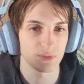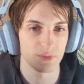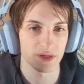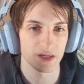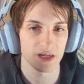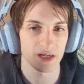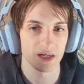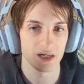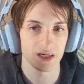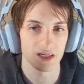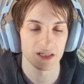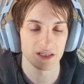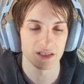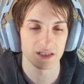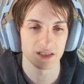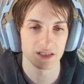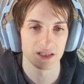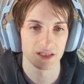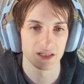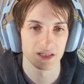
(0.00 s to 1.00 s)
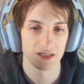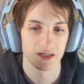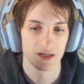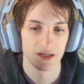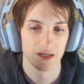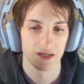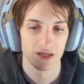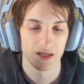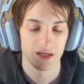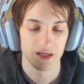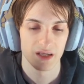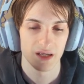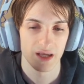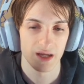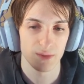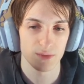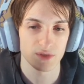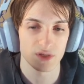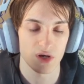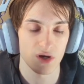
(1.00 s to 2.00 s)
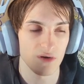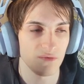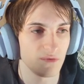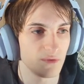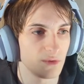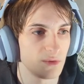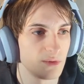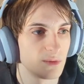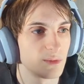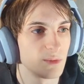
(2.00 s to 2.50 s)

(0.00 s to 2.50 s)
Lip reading: because it was awful.